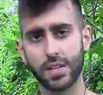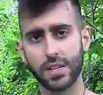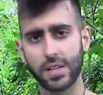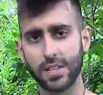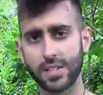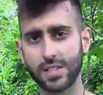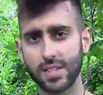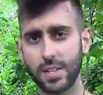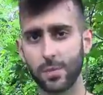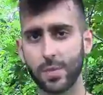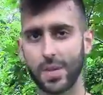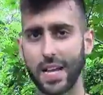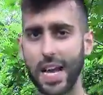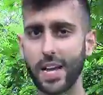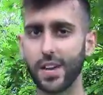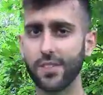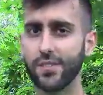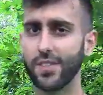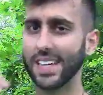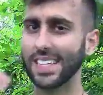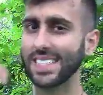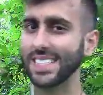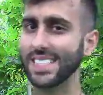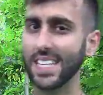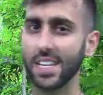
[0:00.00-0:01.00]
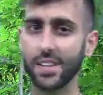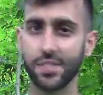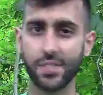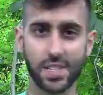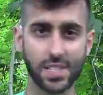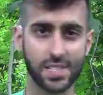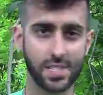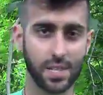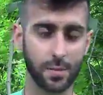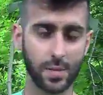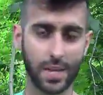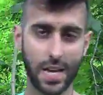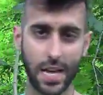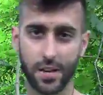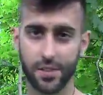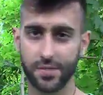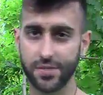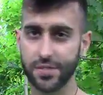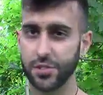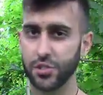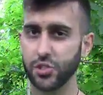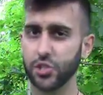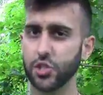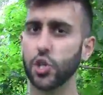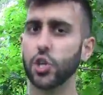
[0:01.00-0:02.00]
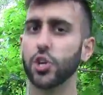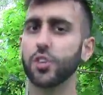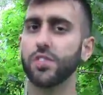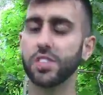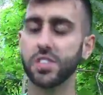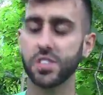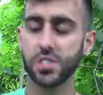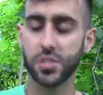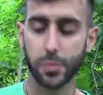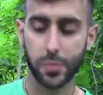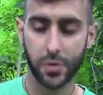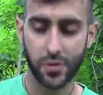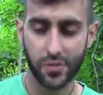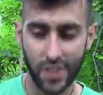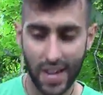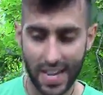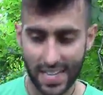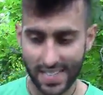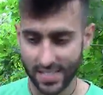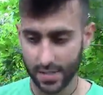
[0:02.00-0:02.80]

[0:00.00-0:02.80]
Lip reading: some kind of activity, some kind of service you provide,